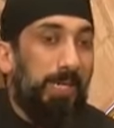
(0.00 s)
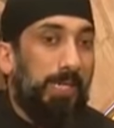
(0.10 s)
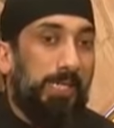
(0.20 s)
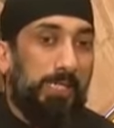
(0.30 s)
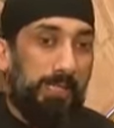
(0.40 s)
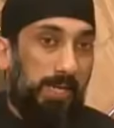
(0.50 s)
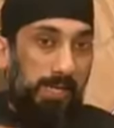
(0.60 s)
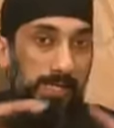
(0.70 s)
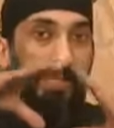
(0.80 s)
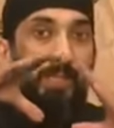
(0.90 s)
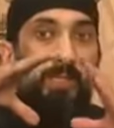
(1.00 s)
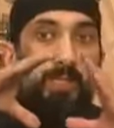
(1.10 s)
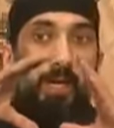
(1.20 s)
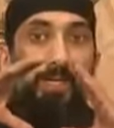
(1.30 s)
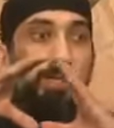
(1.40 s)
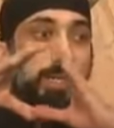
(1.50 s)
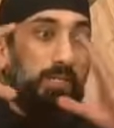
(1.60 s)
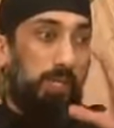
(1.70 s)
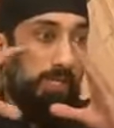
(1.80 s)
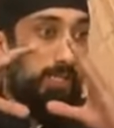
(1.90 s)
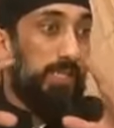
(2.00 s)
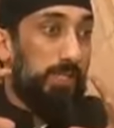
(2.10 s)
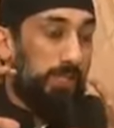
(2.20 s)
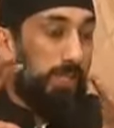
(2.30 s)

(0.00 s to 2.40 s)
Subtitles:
is like a niche.